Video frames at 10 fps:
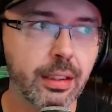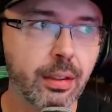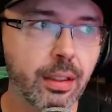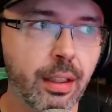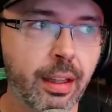
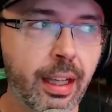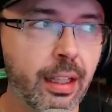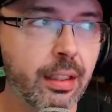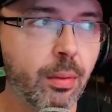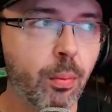
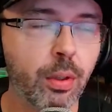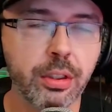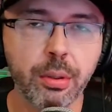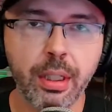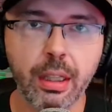then
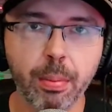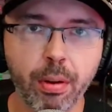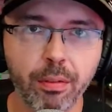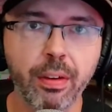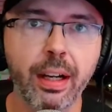once you get the
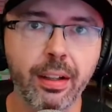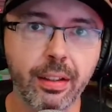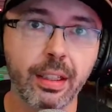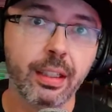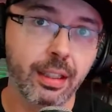
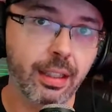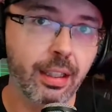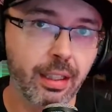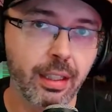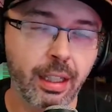profile,
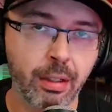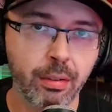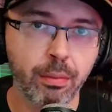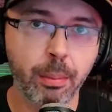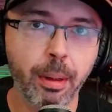it
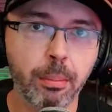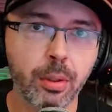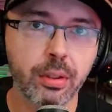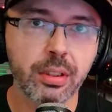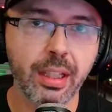
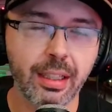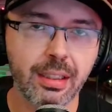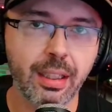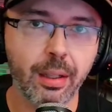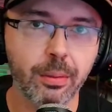remembers that
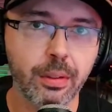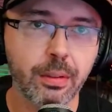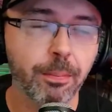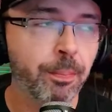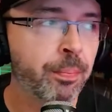sound.
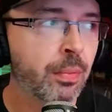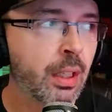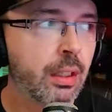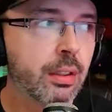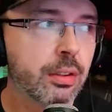
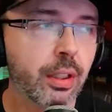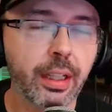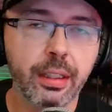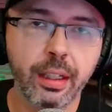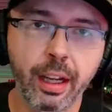So
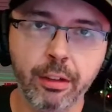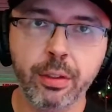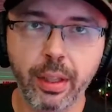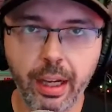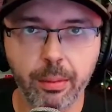then
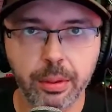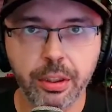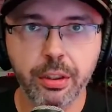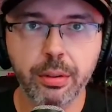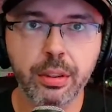after that, what
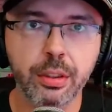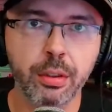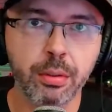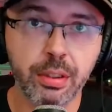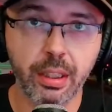you do is
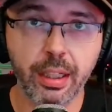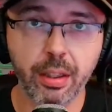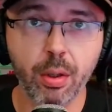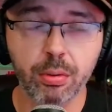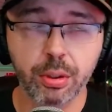you select
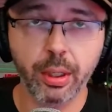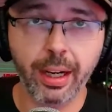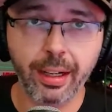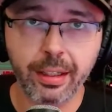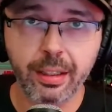the whole
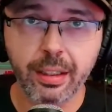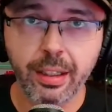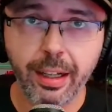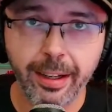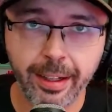track
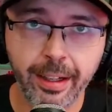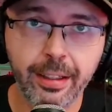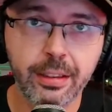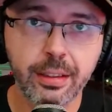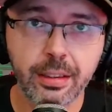
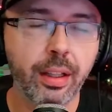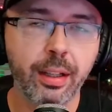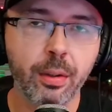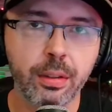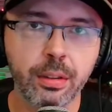and
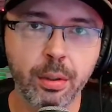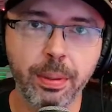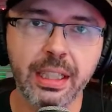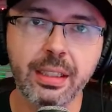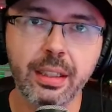You
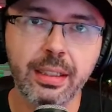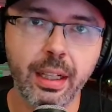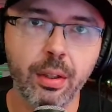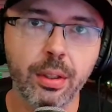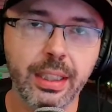basically
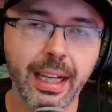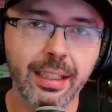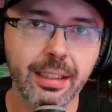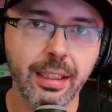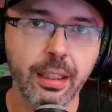tell
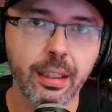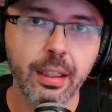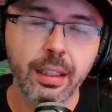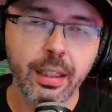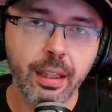Audacity
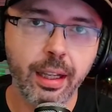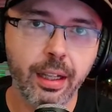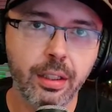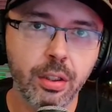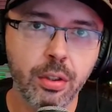
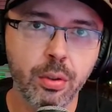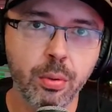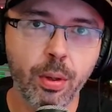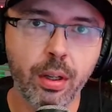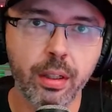that you
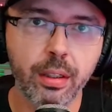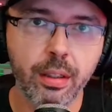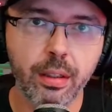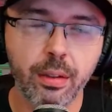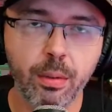want
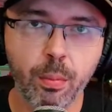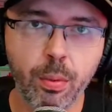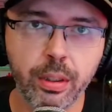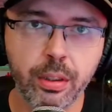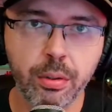
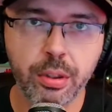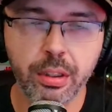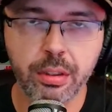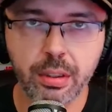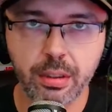what you
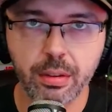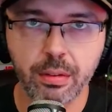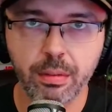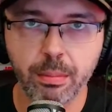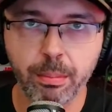just
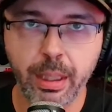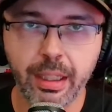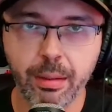made it